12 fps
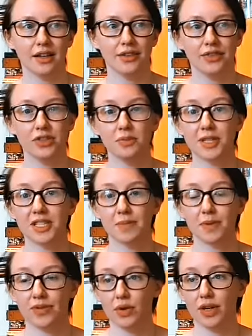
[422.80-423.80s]
uh, a few
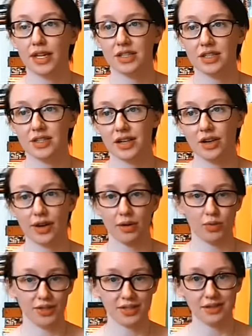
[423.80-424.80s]
minutes beforehand to just think,
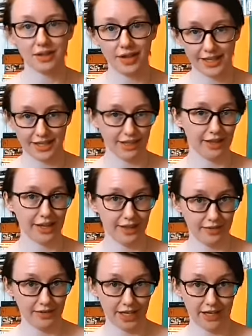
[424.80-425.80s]
okay, what is the lighting
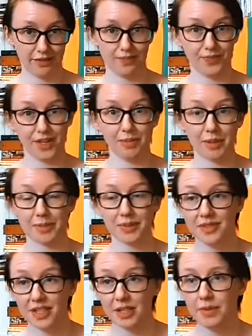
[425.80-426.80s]
like? Can, can
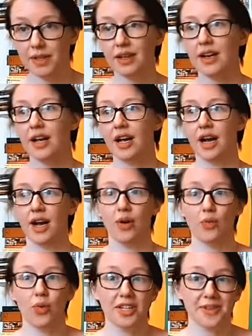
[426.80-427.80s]
people see me?
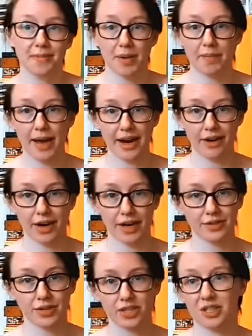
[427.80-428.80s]
Uh, what is my
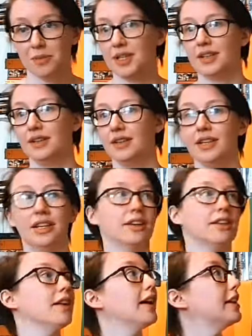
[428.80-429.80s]
background going to be
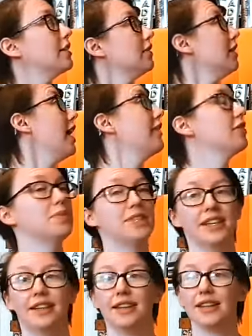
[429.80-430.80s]
here? I don't have a
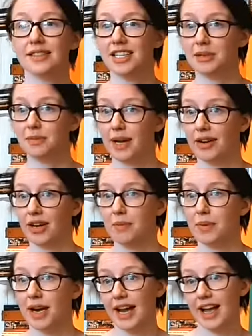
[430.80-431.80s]
particularly exciting
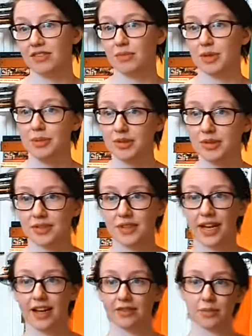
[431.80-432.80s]
background, but I have my
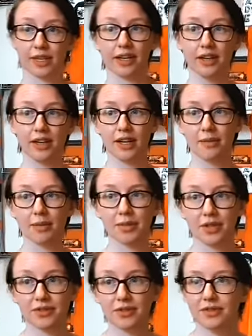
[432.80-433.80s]
books, I have my
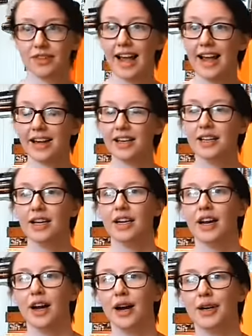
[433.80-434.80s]
beautiful flag.
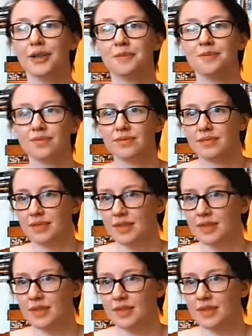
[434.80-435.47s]
Um,